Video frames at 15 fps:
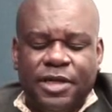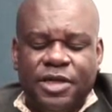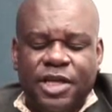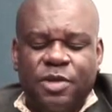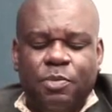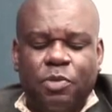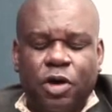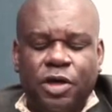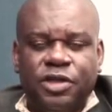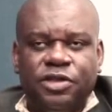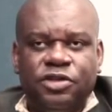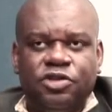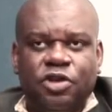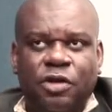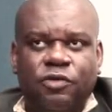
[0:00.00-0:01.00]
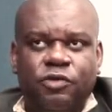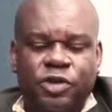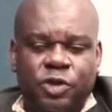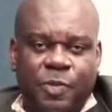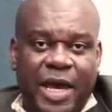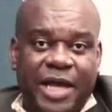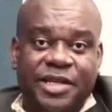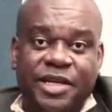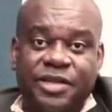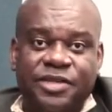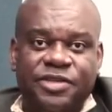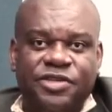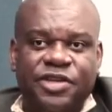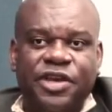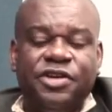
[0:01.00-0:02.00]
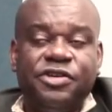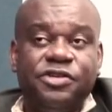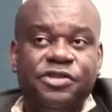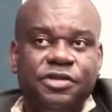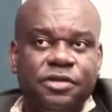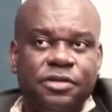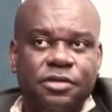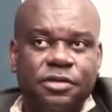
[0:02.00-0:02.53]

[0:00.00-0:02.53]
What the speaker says: importance of respecting the singers